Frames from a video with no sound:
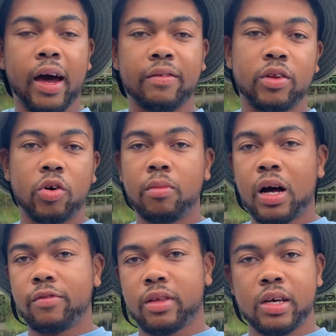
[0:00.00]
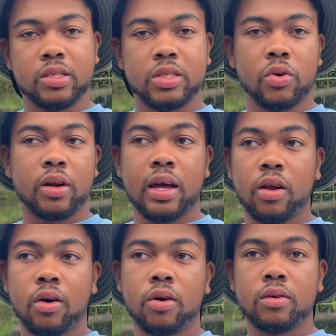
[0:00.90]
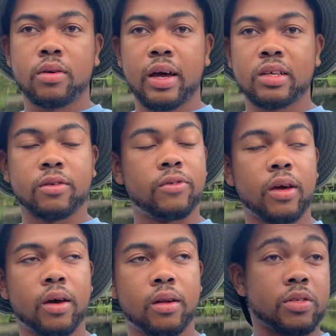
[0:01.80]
have no modifications on it at all as of yet.